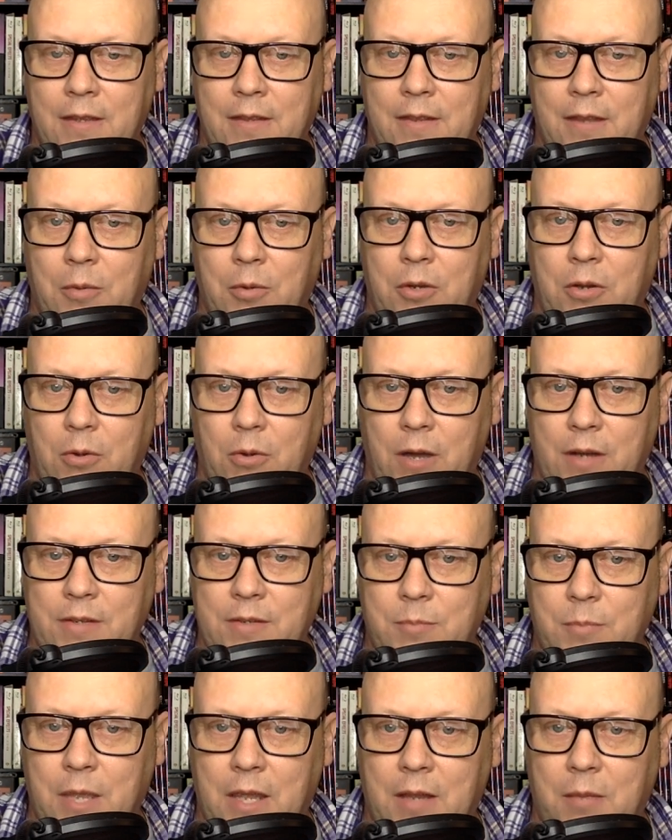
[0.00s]
they would go on
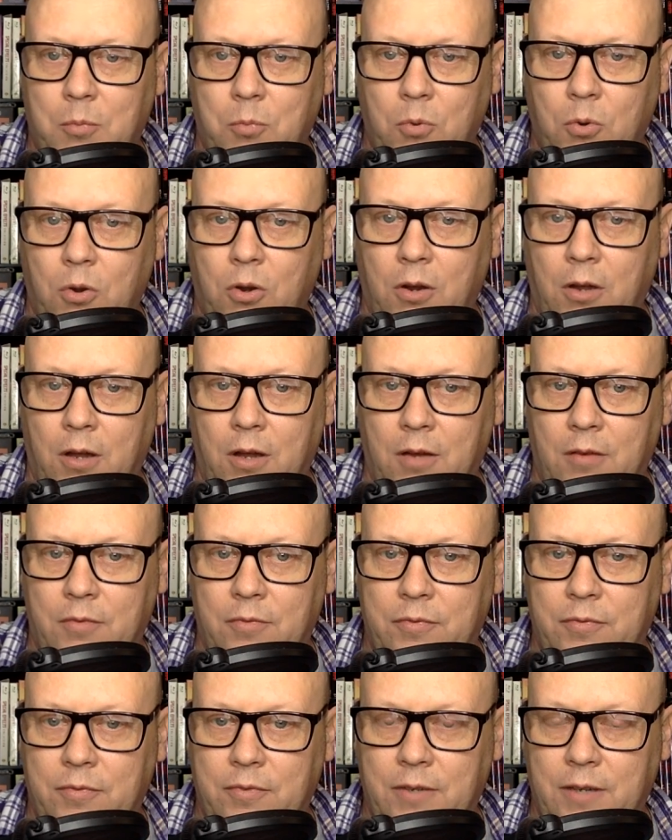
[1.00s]
to make more
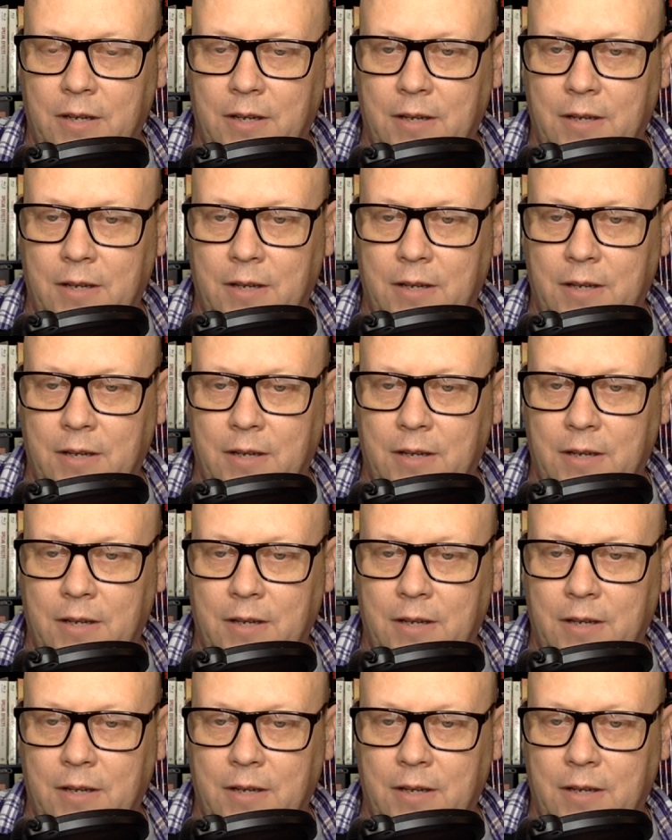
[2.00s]
of